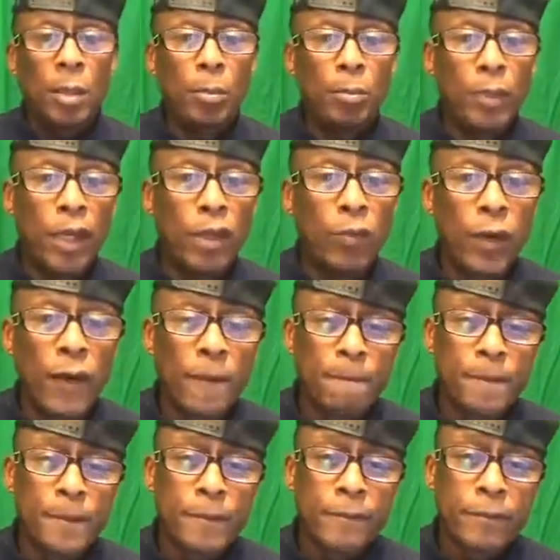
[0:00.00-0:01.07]
But anyway,
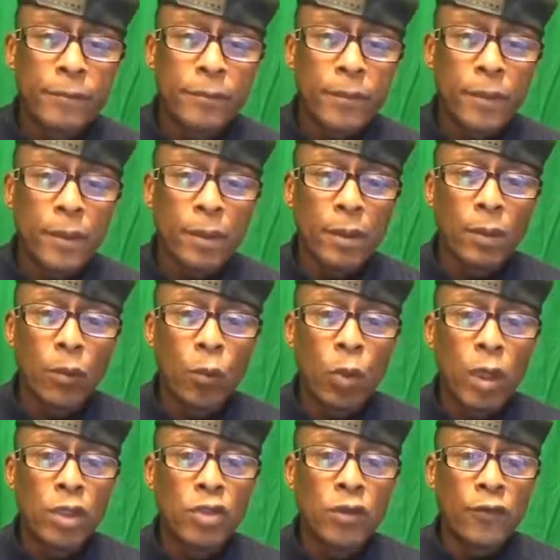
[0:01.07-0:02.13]

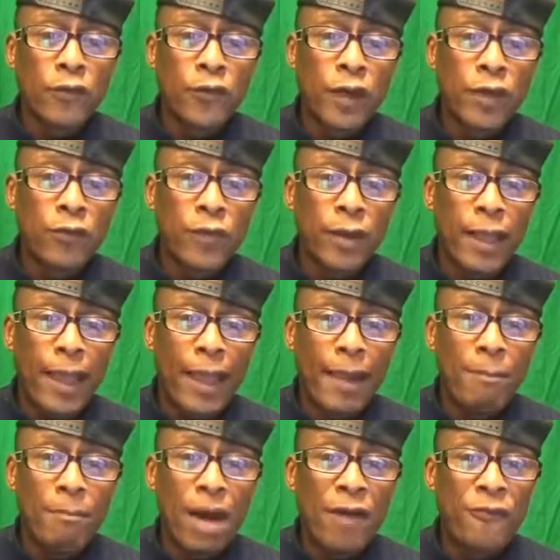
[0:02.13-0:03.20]
what is
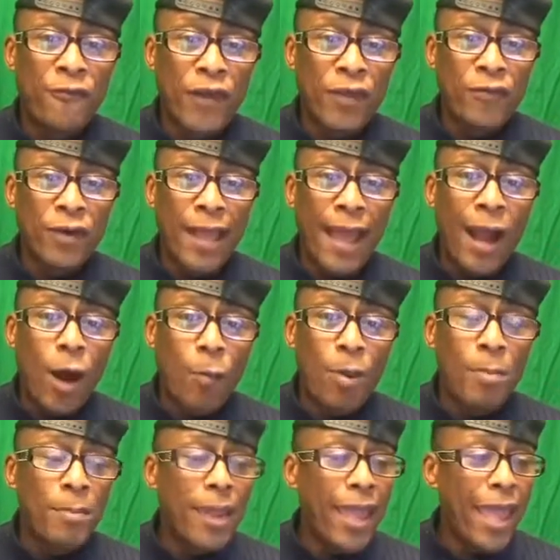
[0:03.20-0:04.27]
my favorite
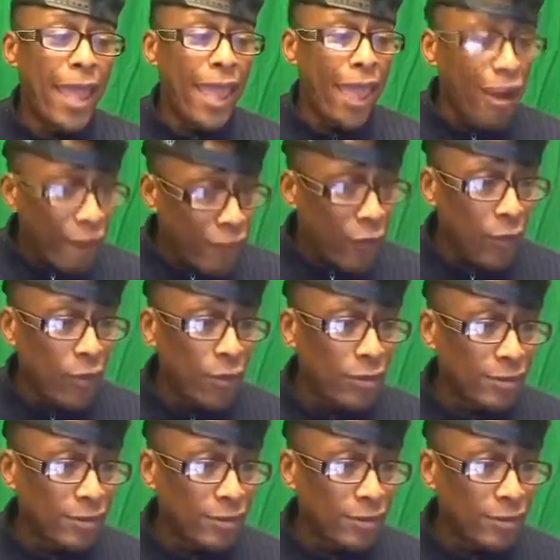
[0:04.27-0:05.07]
album ever?